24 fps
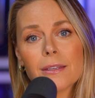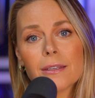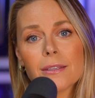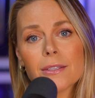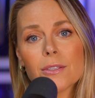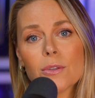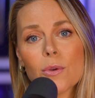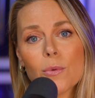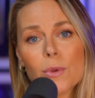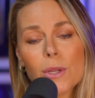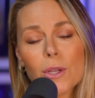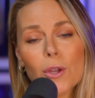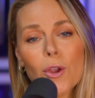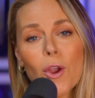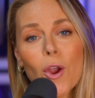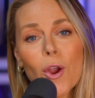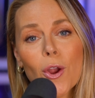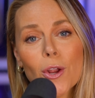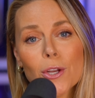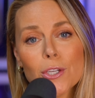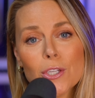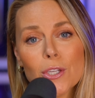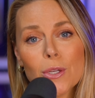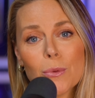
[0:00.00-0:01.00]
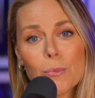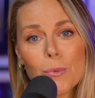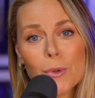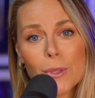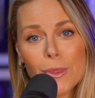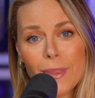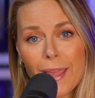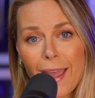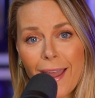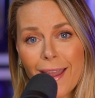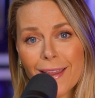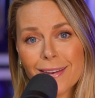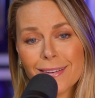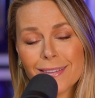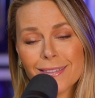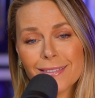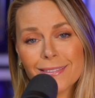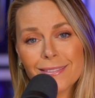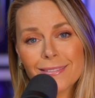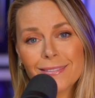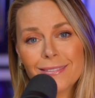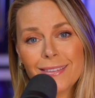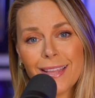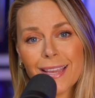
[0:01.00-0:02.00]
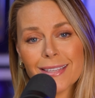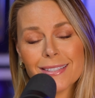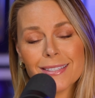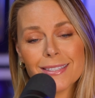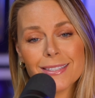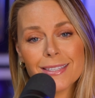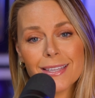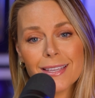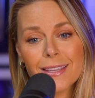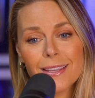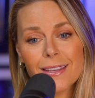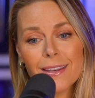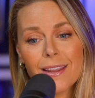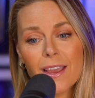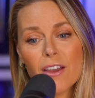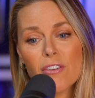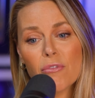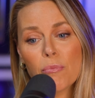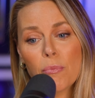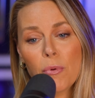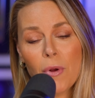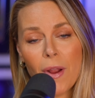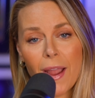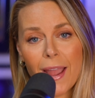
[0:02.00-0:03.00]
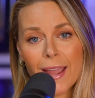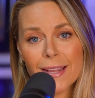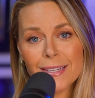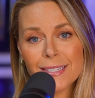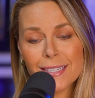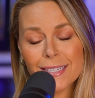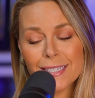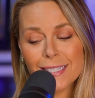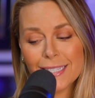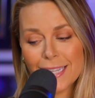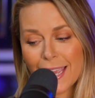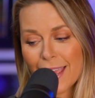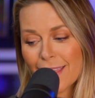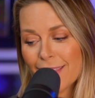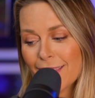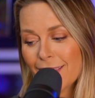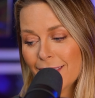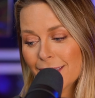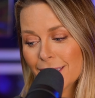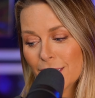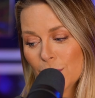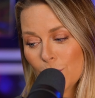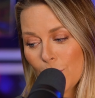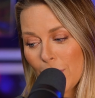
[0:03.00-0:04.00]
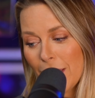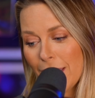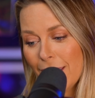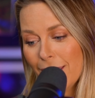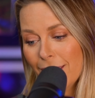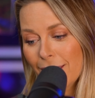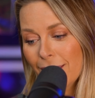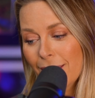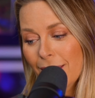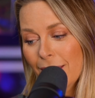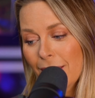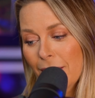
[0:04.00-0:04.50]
So I want to encourage you to put that, that sin of pride to death this week.